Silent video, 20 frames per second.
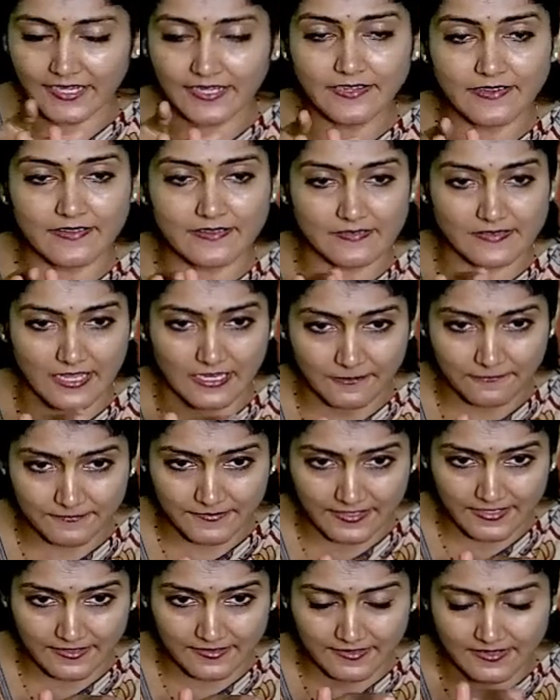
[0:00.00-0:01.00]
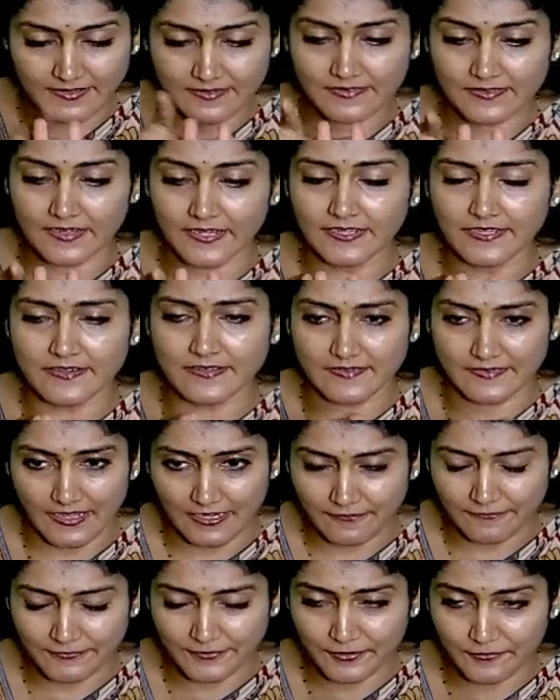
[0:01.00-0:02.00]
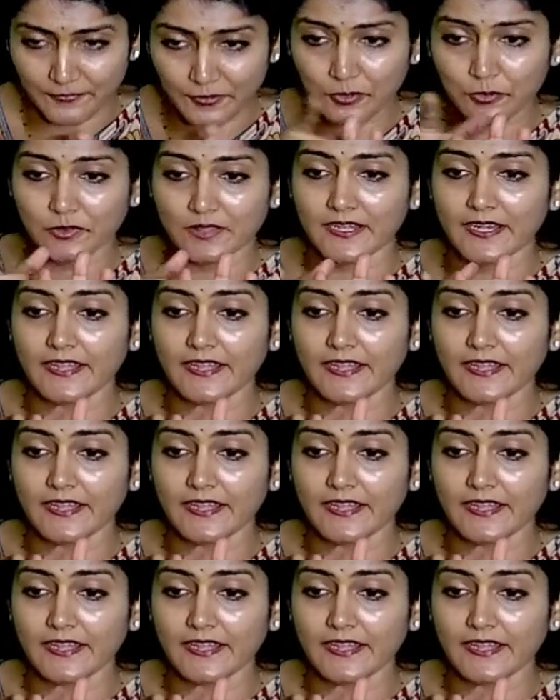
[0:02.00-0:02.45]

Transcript: self-interest threat, self-review threat,